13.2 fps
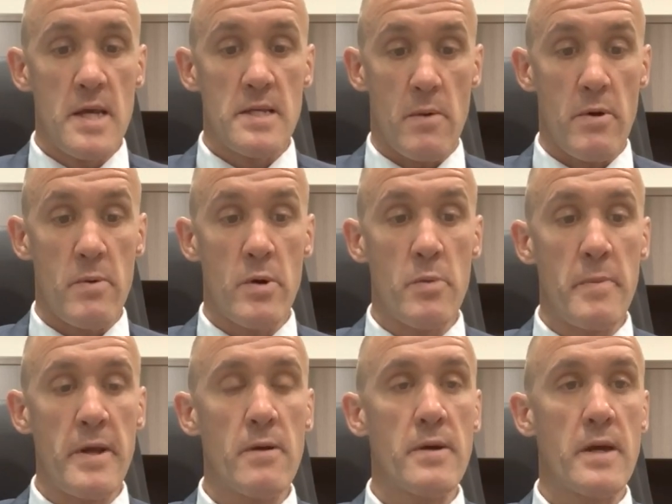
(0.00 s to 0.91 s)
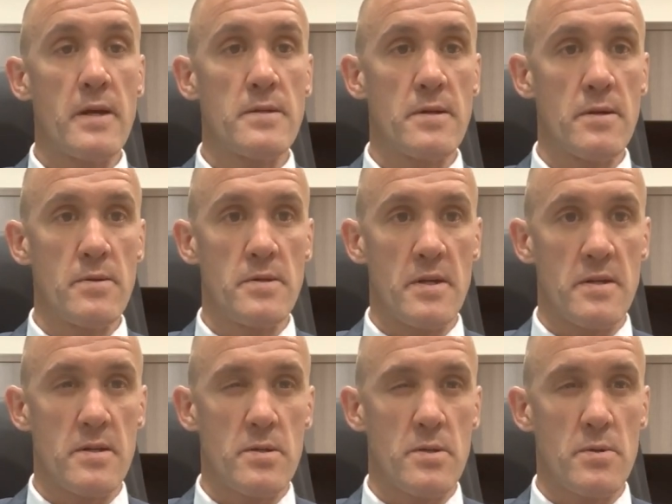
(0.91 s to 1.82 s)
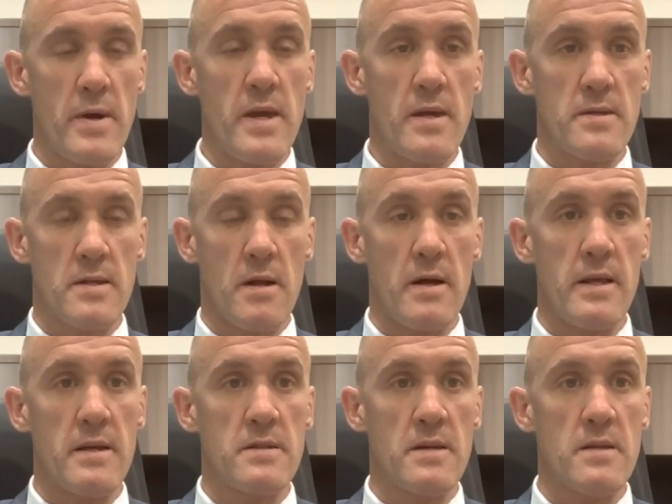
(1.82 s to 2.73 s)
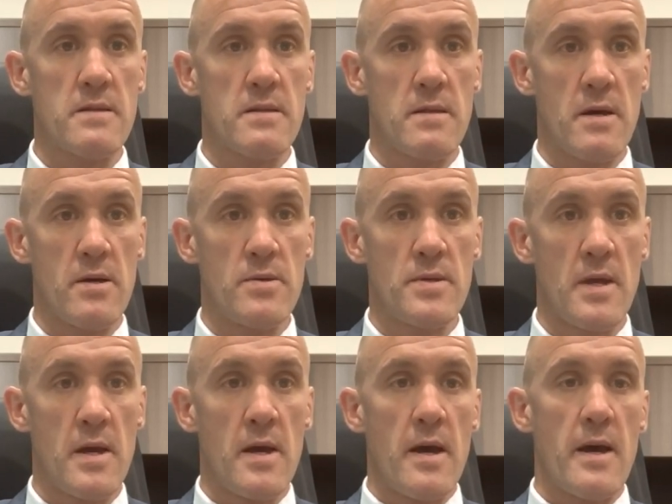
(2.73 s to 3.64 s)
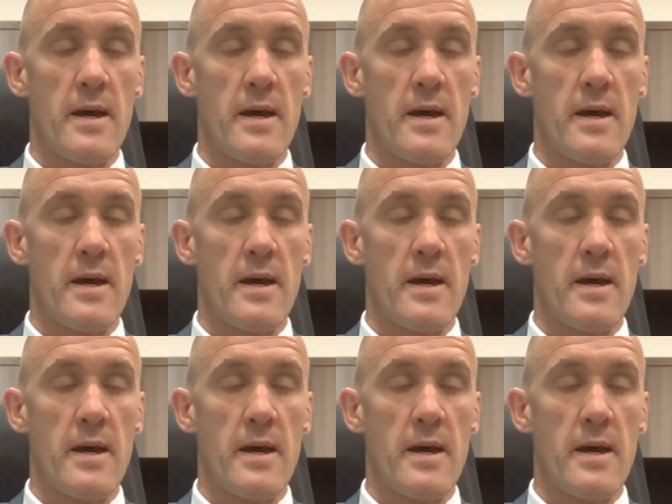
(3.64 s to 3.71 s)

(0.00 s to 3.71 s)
So we will be looking to just tweak, slightly adjust those